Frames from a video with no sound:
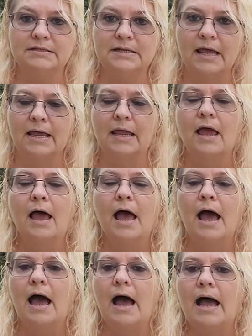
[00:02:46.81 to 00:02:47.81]
today,
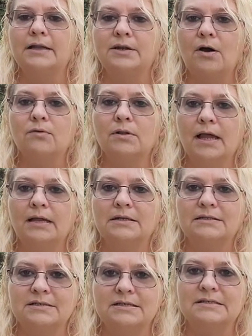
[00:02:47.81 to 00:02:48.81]
I don't like
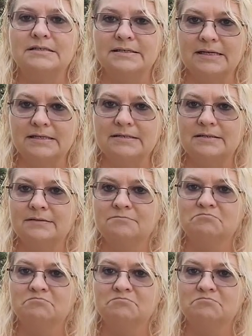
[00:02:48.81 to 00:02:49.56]
to just sit